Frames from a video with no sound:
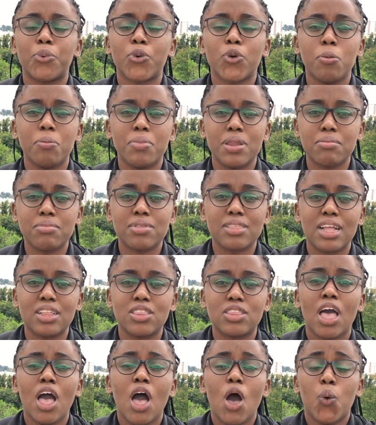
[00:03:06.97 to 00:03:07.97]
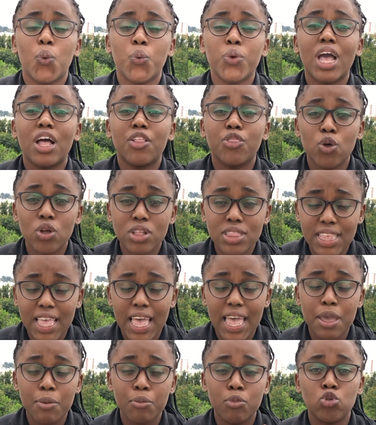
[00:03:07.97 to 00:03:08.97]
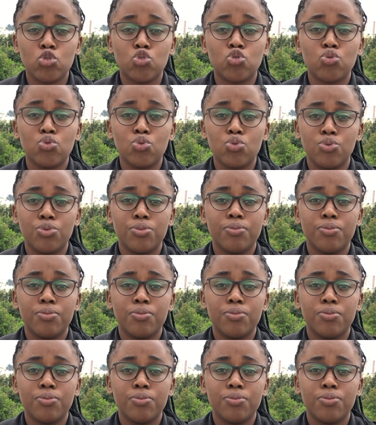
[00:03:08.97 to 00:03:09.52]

problems that we are not able to